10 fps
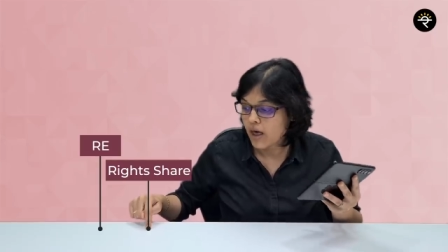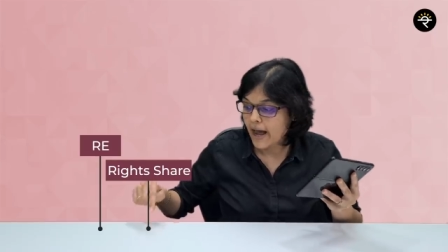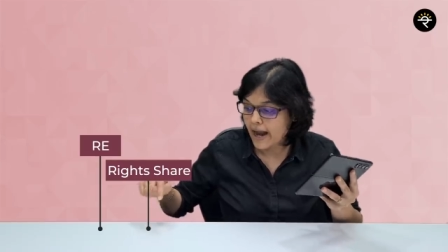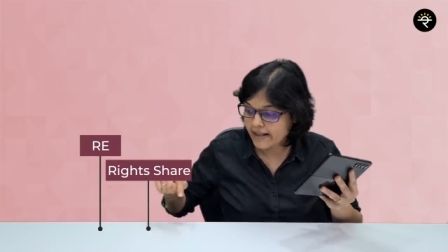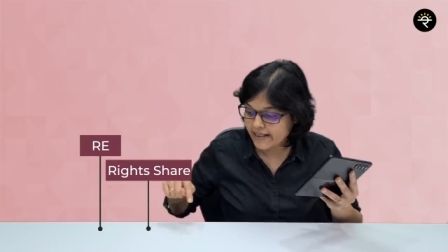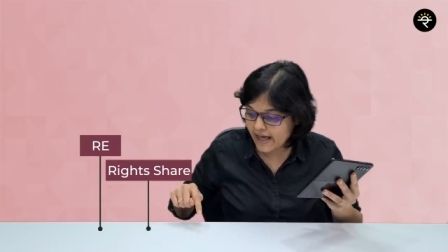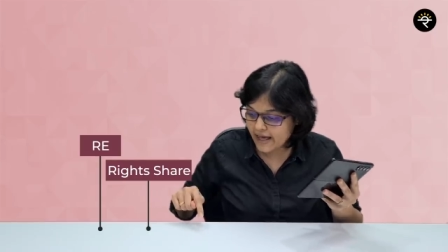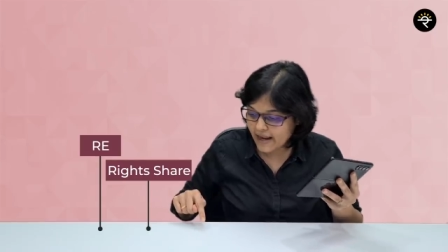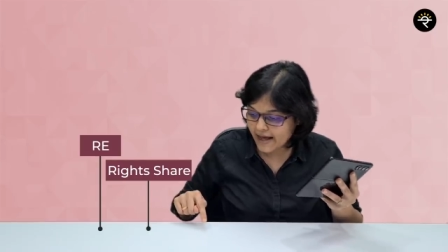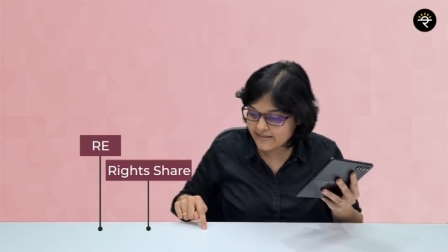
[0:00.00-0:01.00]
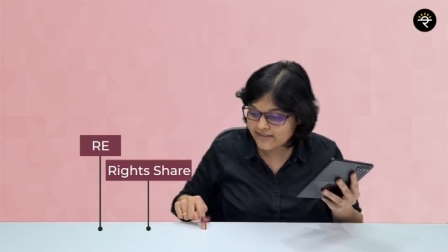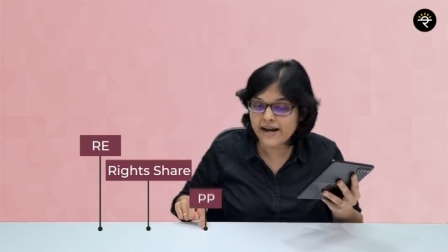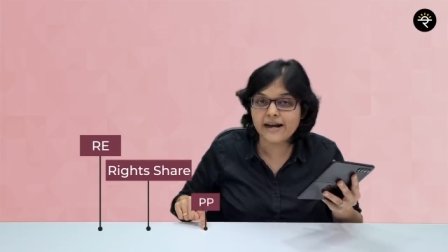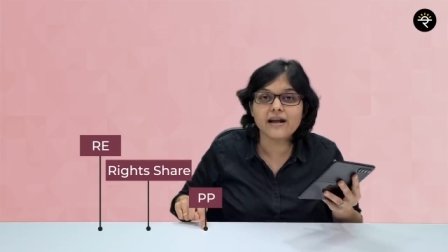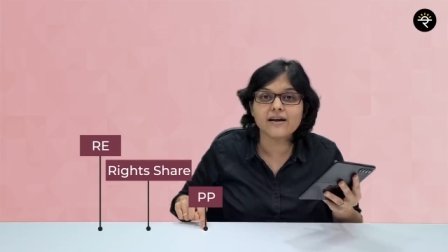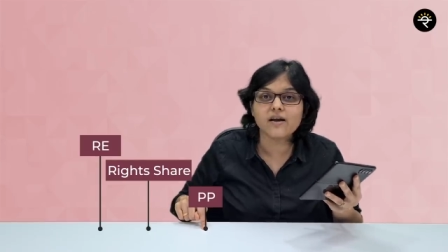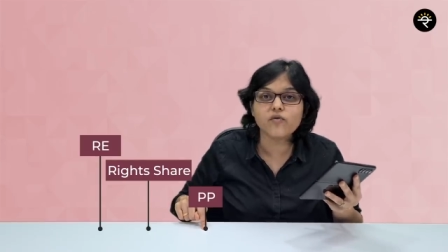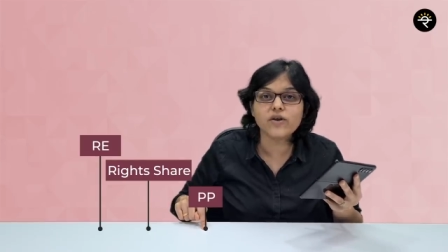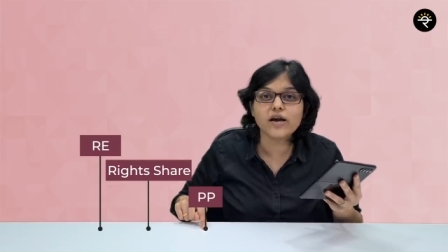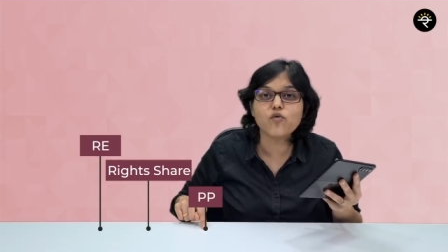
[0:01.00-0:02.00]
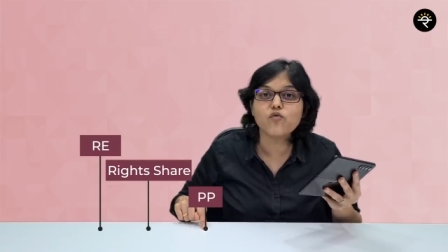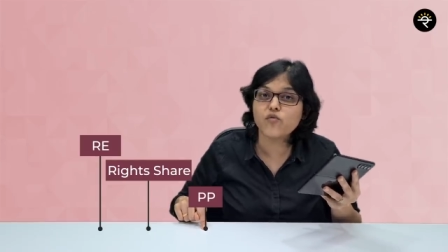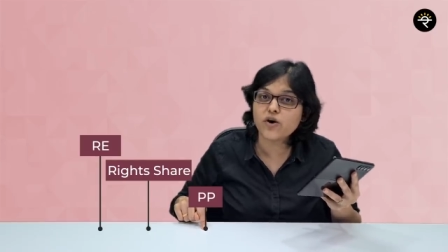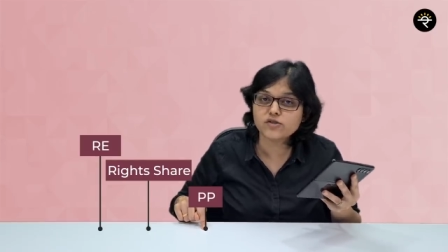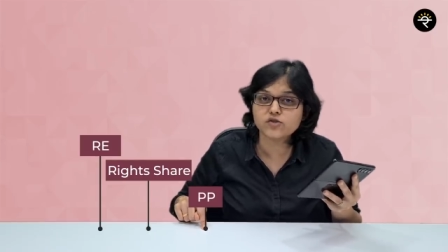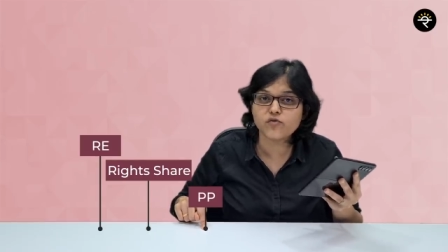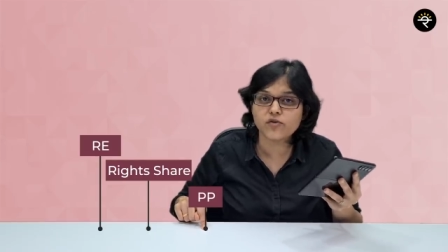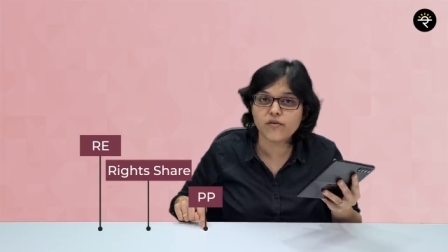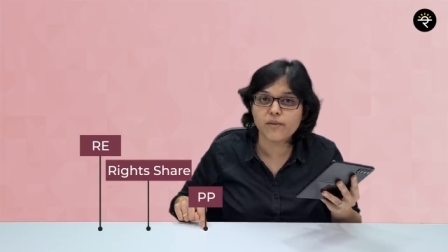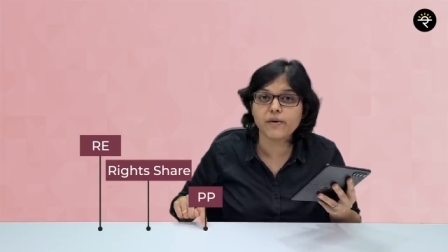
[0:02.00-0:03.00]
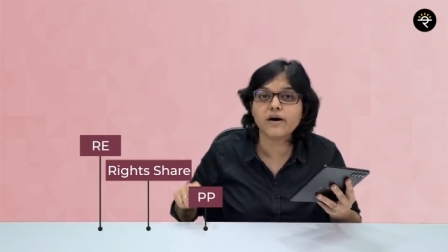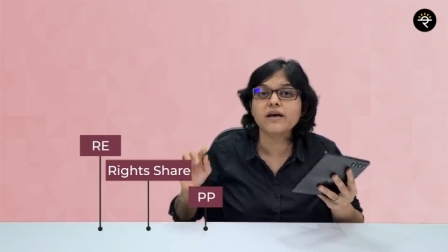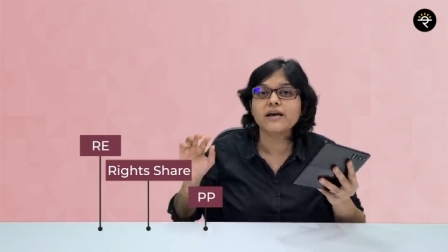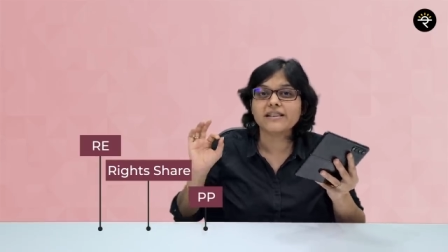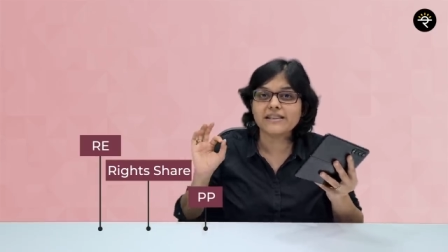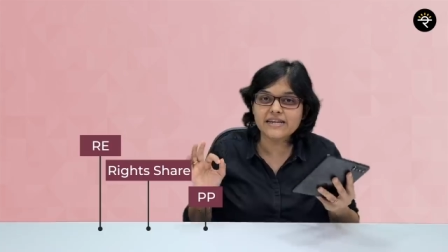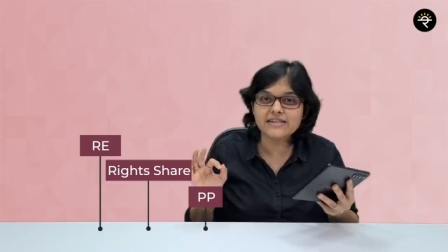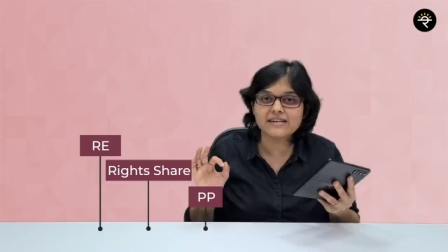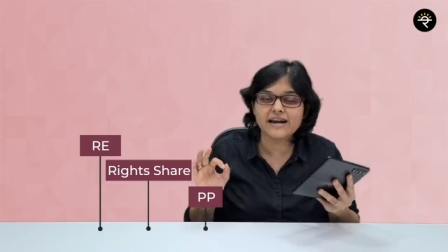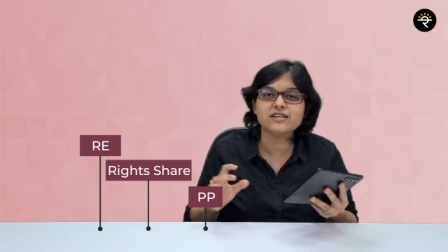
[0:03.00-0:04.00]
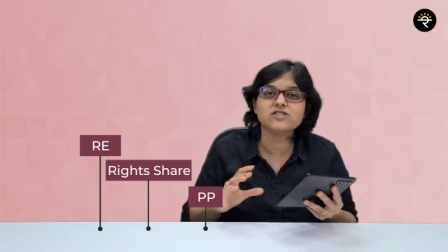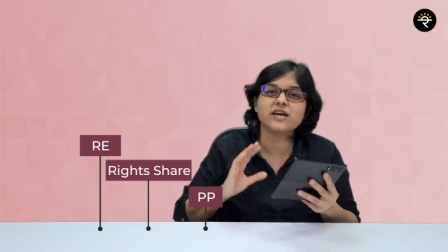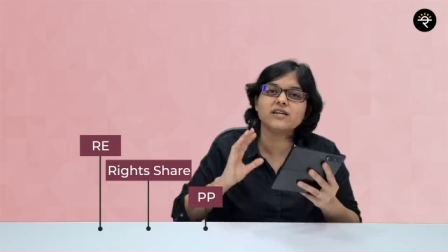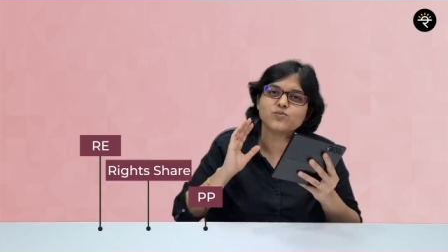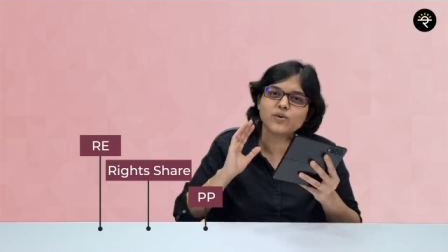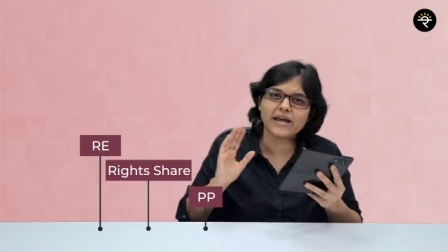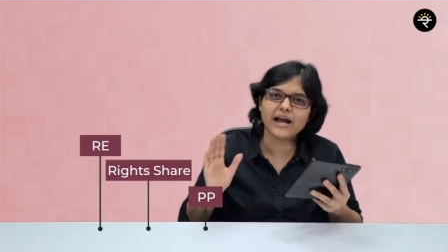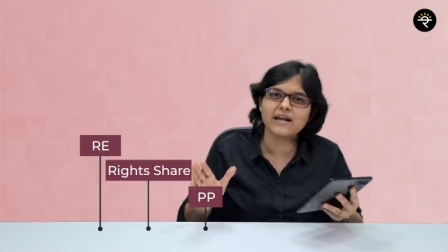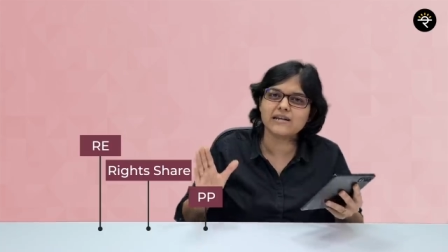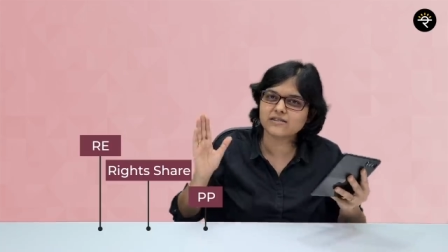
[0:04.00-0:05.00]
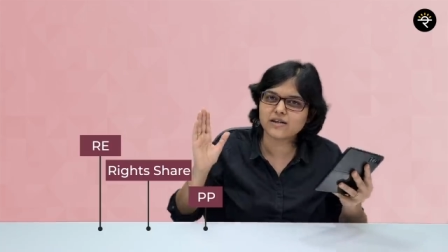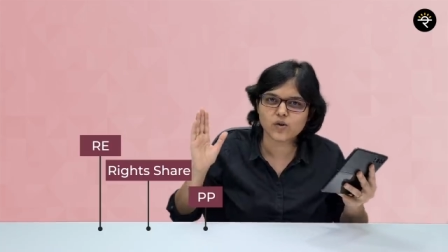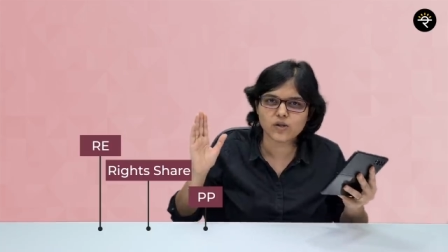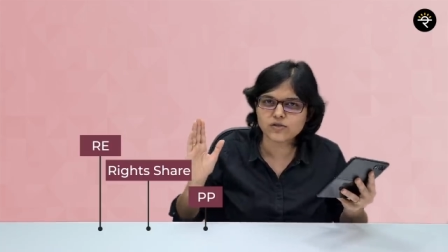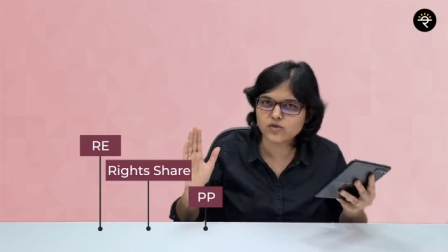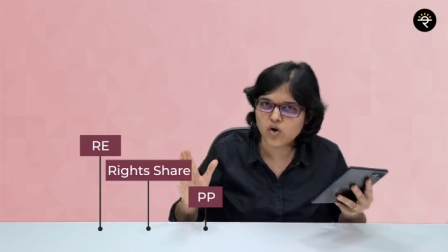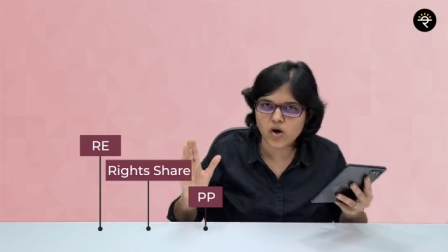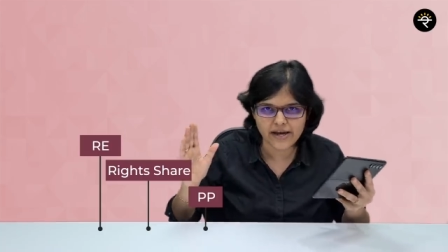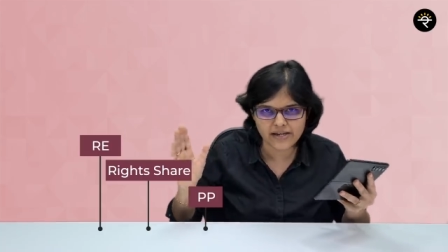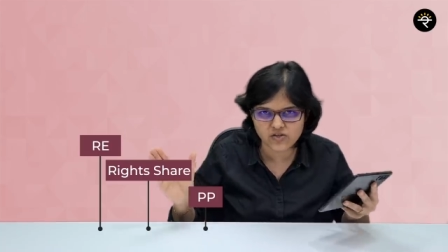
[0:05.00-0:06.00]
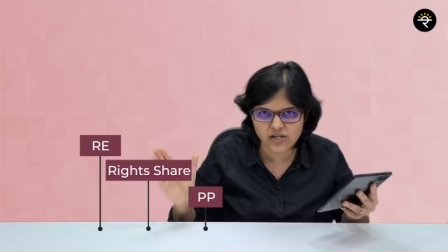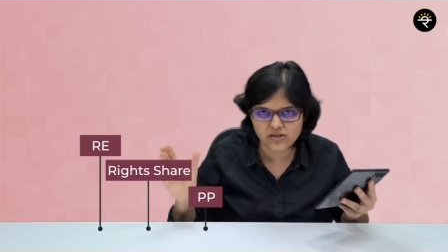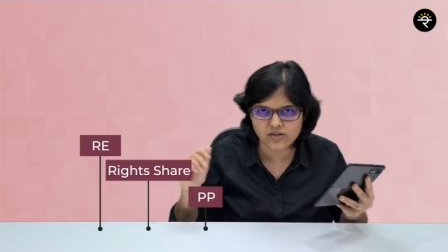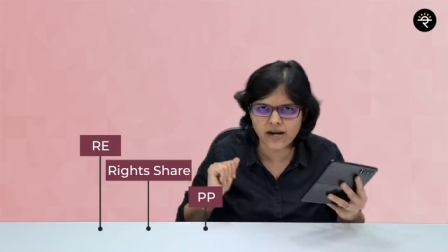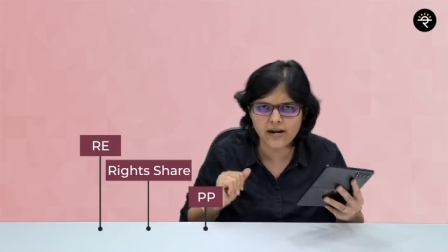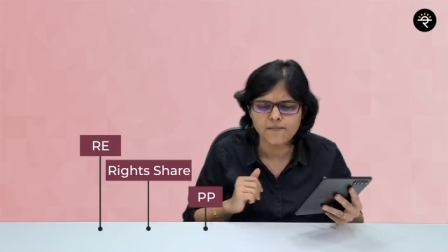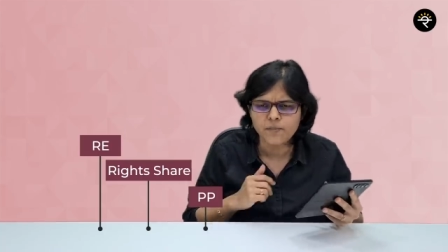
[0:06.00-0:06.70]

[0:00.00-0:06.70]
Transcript: And then I said that roughly around 1st of November, these right shares will get listed on the stock exchange, right?